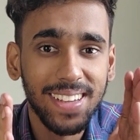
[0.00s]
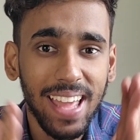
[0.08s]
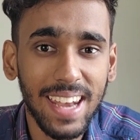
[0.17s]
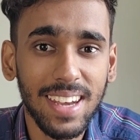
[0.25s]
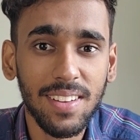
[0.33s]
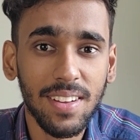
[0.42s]

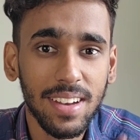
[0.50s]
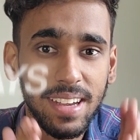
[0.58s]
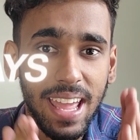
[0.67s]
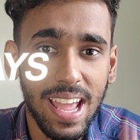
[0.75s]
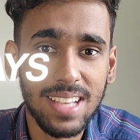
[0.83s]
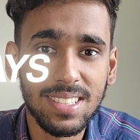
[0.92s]
10
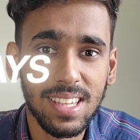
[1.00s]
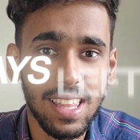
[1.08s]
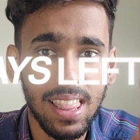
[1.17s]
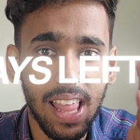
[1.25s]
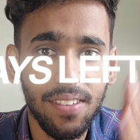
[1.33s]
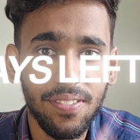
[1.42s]
days
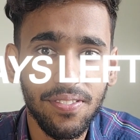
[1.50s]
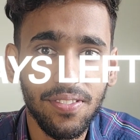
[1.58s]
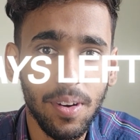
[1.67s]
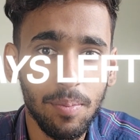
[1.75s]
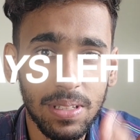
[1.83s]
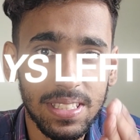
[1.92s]
left
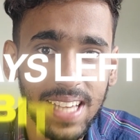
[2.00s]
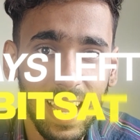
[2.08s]
for BITSAT,